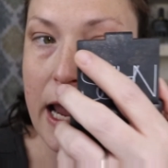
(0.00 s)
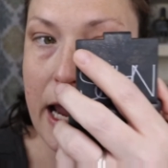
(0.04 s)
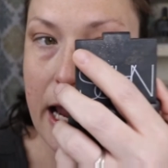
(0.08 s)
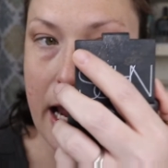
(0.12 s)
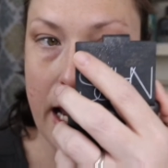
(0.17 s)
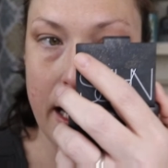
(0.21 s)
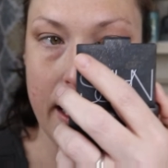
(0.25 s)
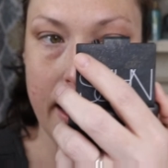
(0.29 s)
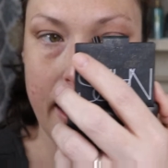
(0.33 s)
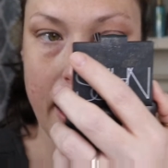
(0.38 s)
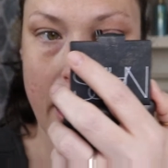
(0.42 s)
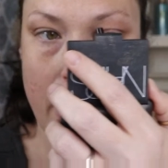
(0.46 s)

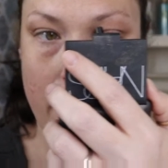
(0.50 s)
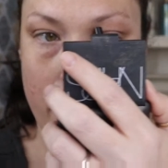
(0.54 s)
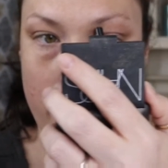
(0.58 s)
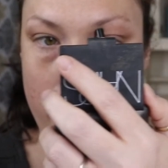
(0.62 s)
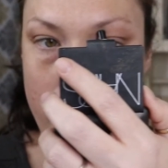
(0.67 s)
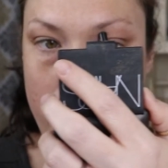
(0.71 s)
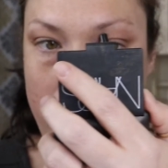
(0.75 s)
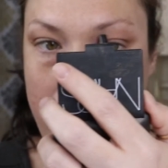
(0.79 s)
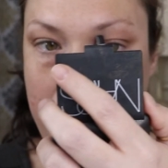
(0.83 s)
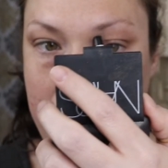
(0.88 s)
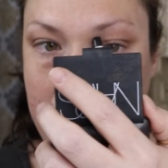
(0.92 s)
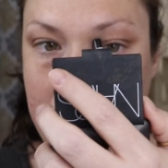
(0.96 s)
And now
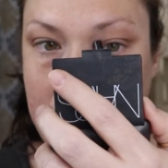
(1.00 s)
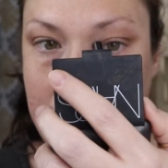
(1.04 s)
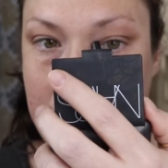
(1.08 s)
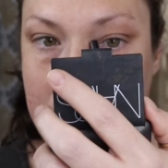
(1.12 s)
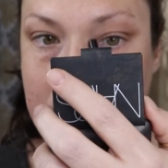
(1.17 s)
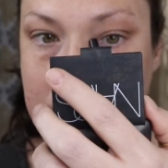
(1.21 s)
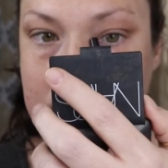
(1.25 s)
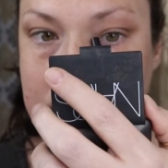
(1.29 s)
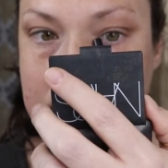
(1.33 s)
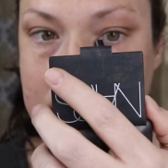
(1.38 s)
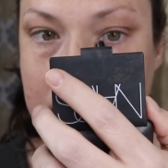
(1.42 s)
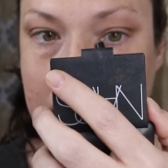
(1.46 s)
right in
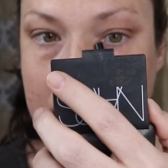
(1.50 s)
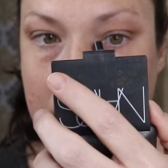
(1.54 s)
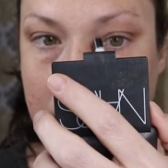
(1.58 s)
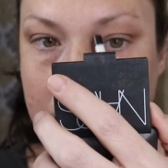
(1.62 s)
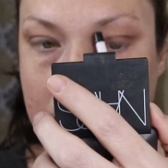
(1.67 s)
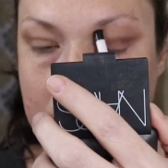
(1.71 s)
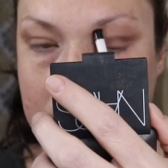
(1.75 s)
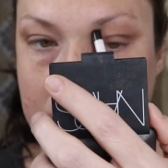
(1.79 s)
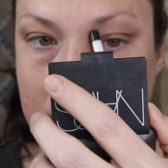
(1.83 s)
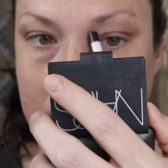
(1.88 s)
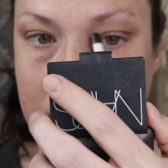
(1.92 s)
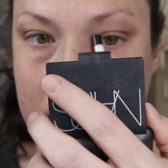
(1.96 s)
this
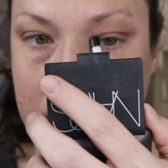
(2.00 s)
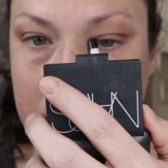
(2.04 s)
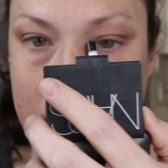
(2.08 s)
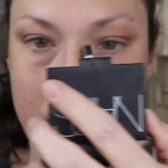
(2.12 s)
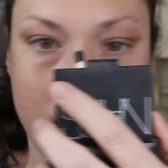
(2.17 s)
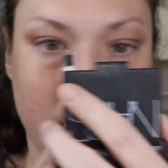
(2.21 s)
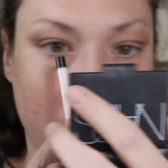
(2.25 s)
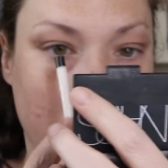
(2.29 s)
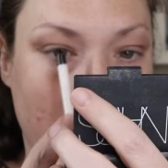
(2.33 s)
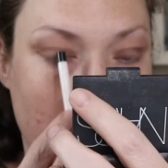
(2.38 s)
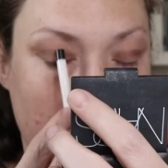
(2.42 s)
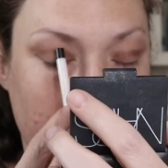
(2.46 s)
area,
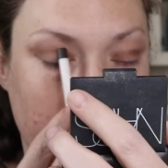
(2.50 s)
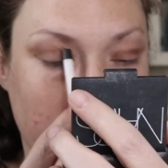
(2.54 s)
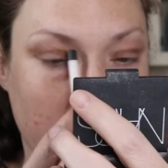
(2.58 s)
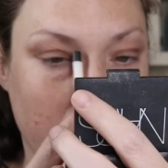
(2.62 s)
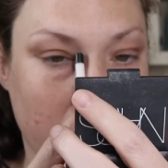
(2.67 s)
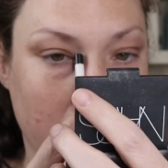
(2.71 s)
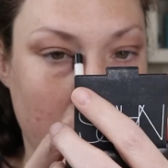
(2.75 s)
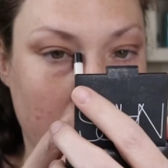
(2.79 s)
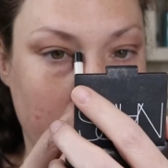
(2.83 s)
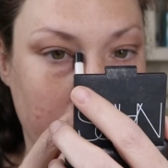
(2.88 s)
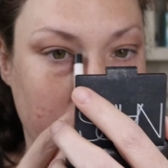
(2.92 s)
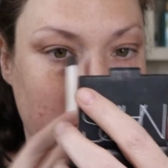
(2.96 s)
I'm gonna
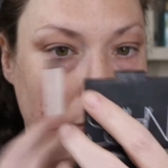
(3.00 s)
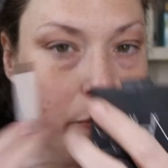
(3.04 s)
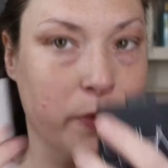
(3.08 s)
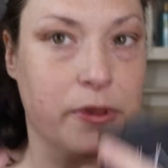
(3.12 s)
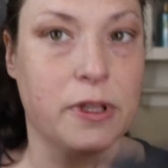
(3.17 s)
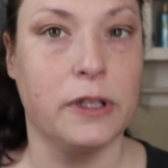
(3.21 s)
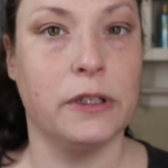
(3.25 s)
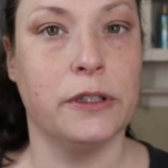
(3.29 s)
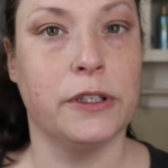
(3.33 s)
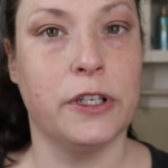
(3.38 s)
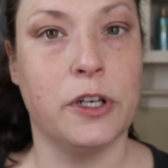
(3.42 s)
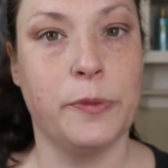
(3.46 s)
come in with
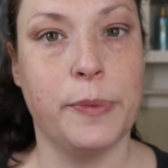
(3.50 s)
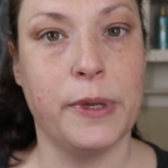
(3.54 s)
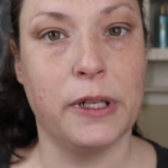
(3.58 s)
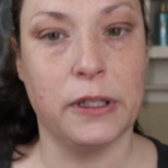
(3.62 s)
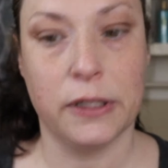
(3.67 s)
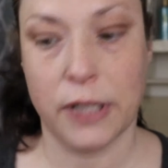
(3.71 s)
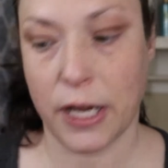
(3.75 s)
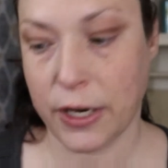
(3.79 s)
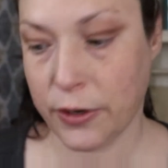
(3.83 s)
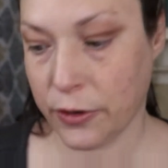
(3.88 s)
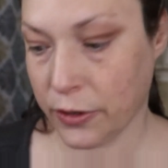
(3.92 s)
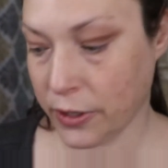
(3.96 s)
a little bit
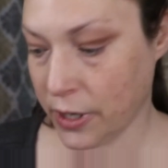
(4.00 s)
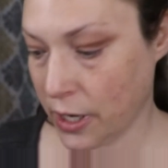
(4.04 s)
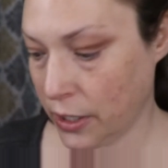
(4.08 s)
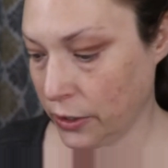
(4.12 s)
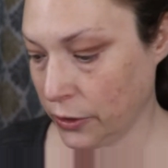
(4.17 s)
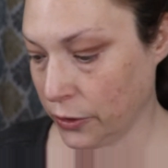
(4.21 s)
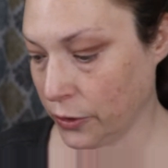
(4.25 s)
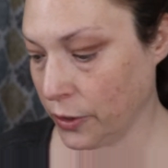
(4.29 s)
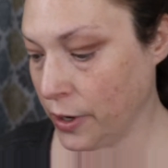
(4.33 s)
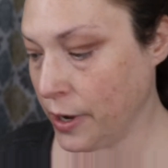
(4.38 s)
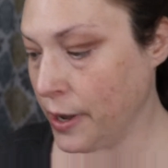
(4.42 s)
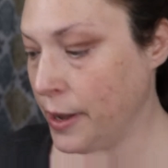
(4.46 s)
lighter
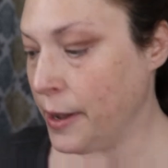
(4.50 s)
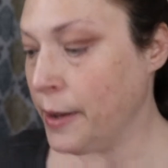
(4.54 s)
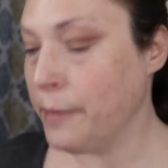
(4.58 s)
color,